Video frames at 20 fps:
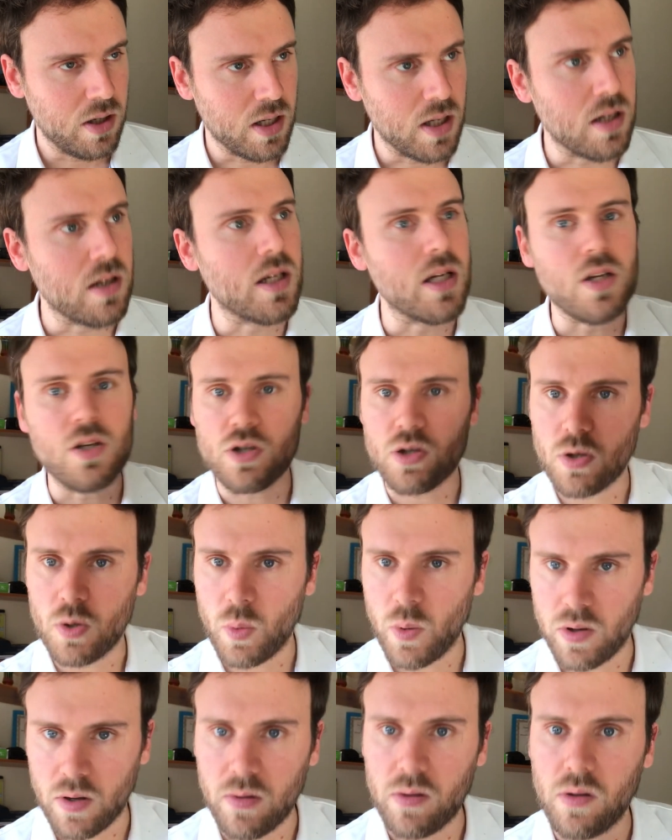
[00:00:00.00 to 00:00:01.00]
in nature
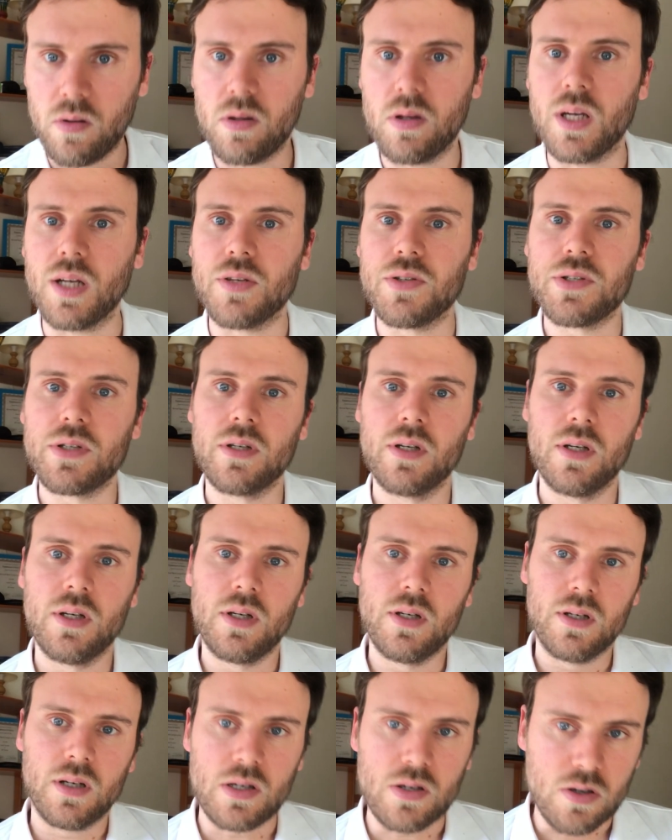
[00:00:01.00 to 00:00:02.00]
with other things.
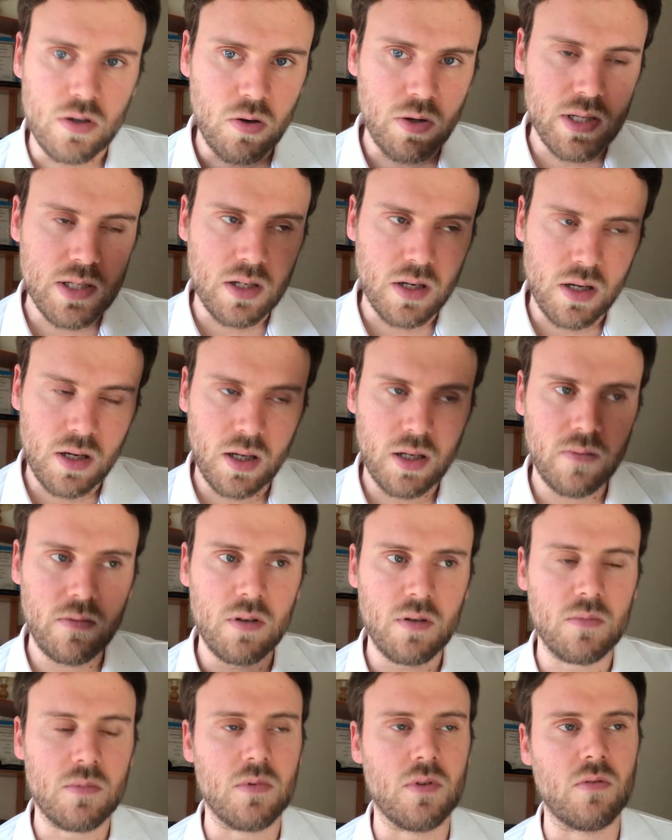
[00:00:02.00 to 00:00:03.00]
And you notice a lot of
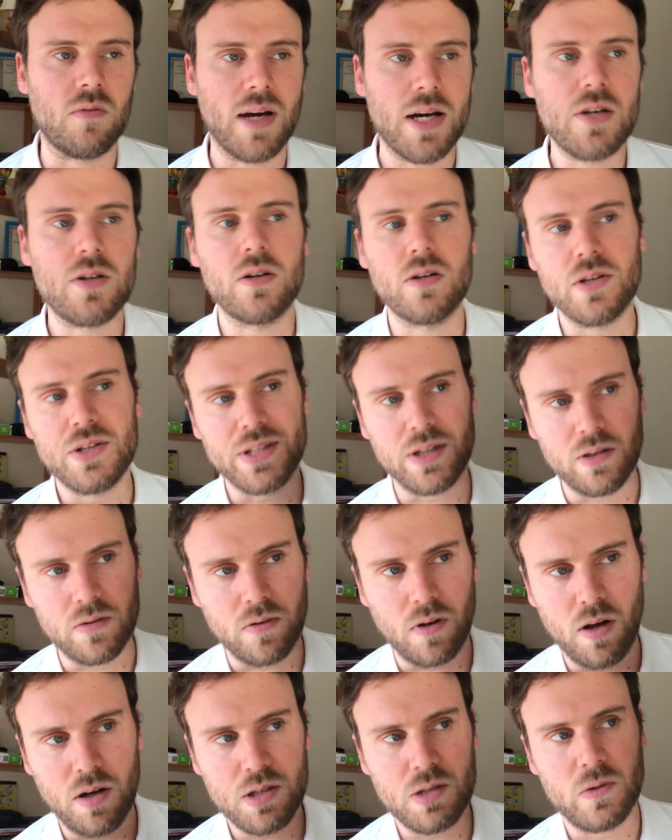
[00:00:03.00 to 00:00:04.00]
the, the writers and the
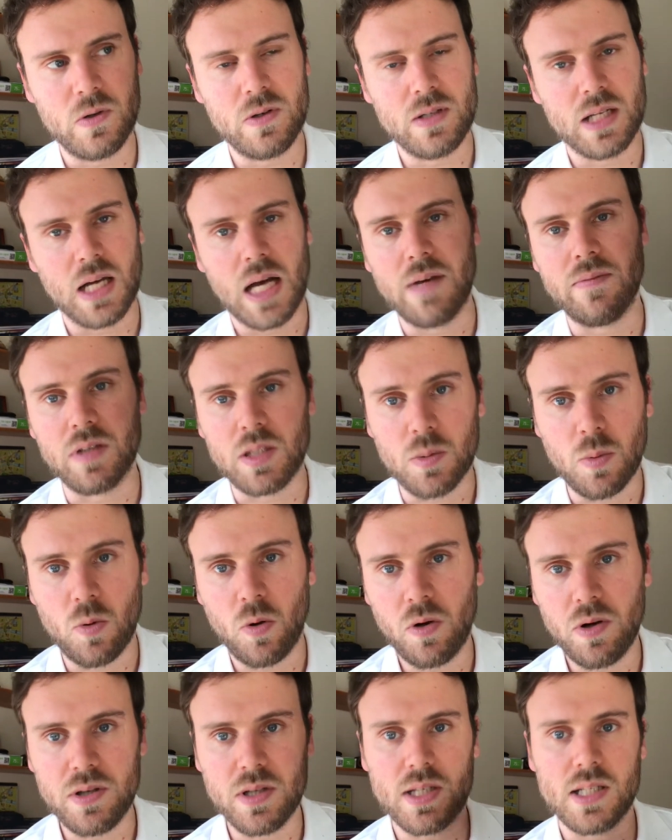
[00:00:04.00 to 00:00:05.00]
philosophers that have
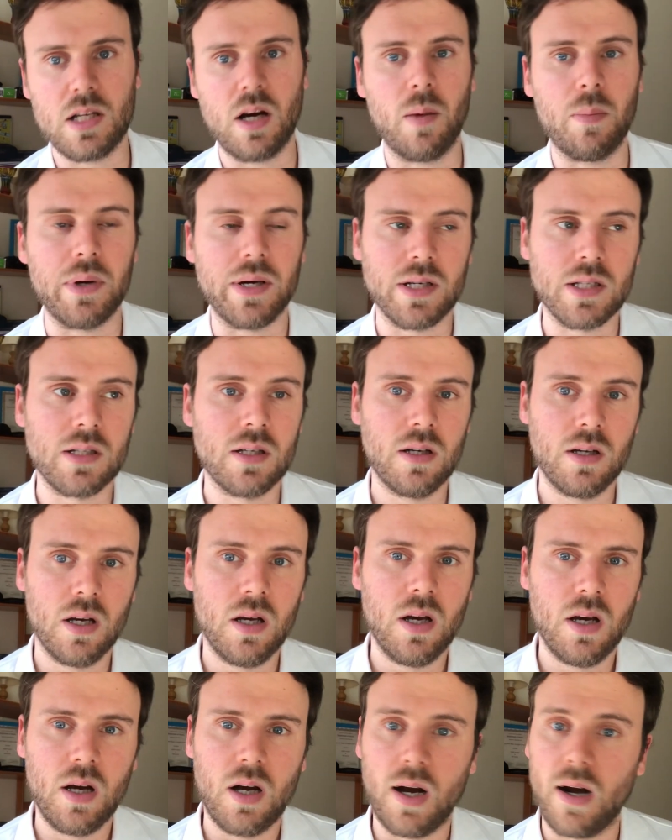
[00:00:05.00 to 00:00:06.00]
explored these topics
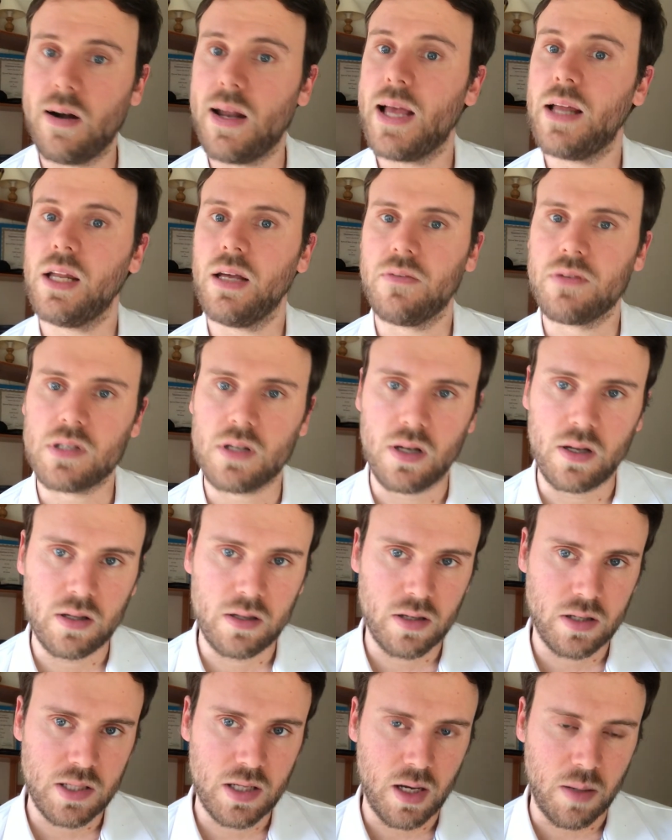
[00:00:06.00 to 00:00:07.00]
are NFs a lot
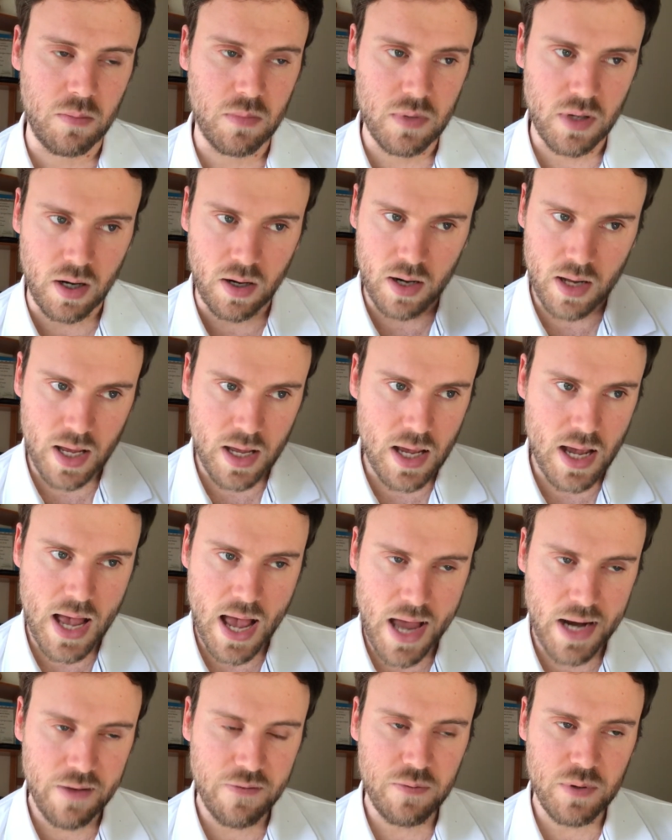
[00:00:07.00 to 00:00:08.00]
of the time. They're
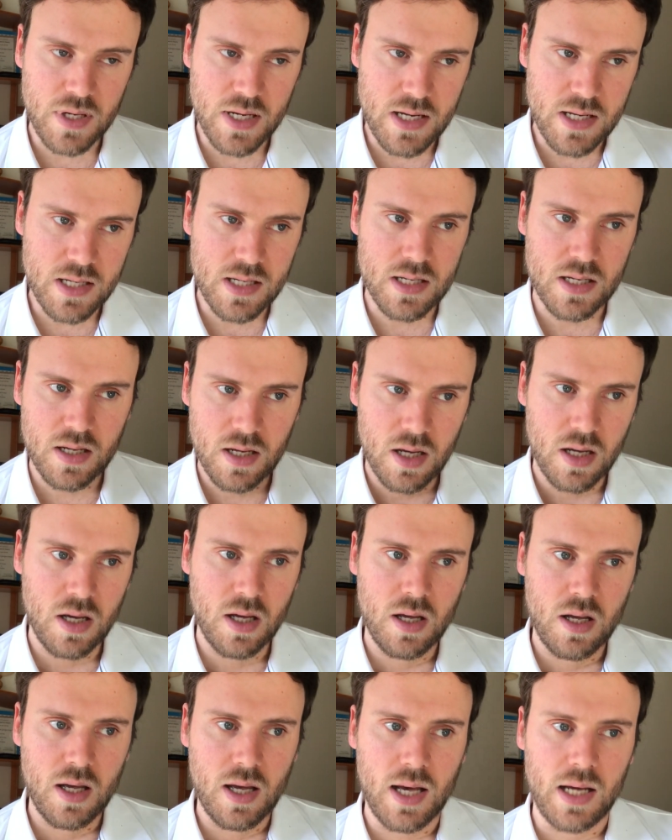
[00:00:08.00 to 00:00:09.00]
NFPs
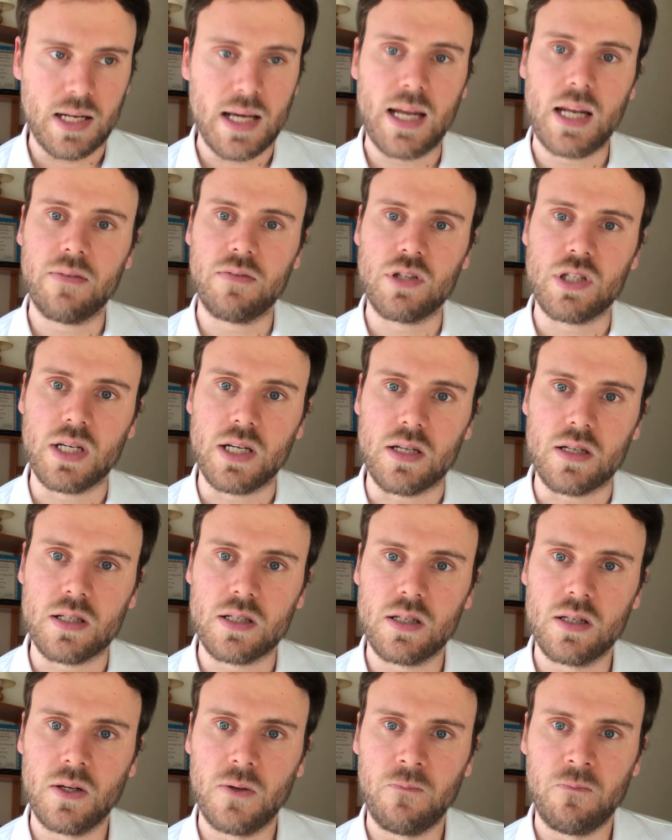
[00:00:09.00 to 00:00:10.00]
and
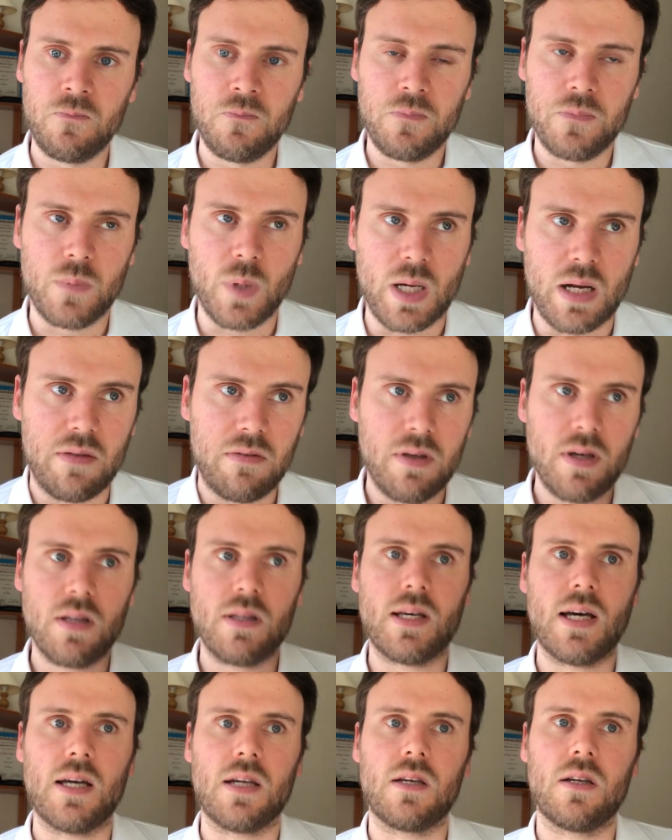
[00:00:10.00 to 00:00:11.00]
NFJs. And I
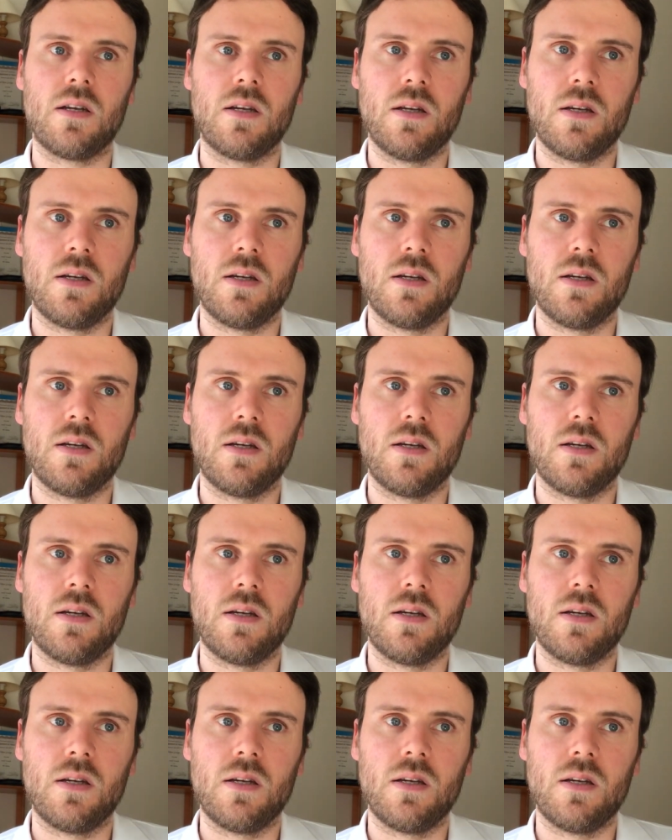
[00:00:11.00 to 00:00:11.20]
think that